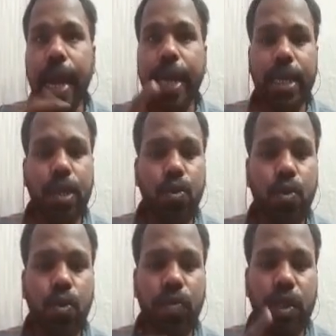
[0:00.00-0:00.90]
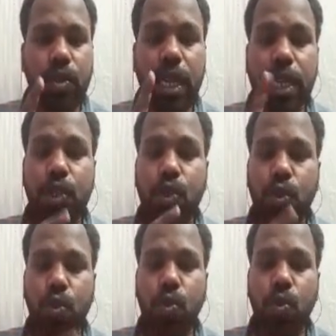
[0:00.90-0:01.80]
I need to visualize
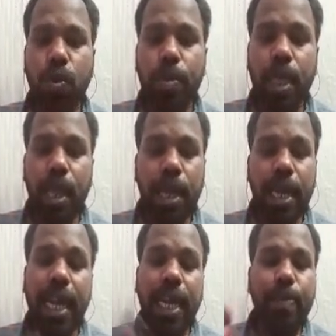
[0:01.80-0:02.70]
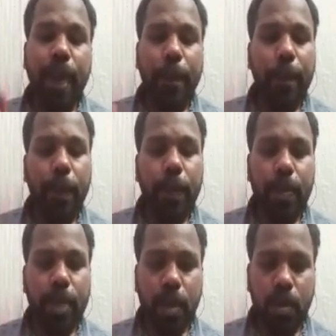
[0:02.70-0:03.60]
through heat map.
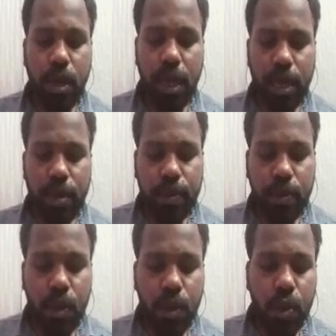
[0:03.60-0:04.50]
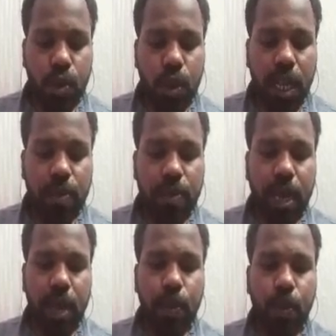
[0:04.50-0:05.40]
Okay, so let
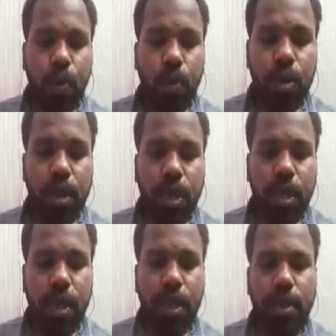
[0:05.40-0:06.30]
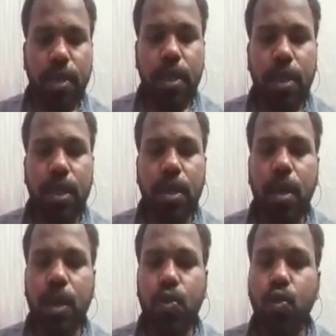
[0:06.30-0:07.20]
me import
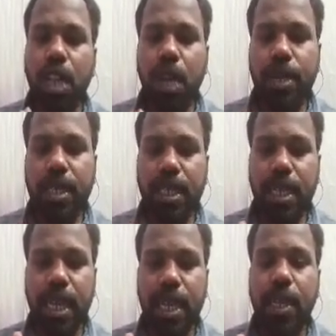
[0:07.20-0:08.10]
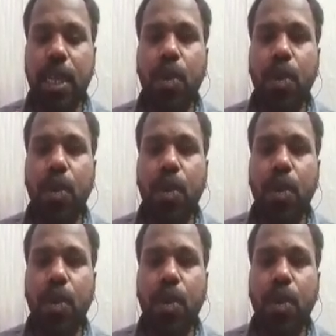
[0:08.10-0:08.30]
two libraries here.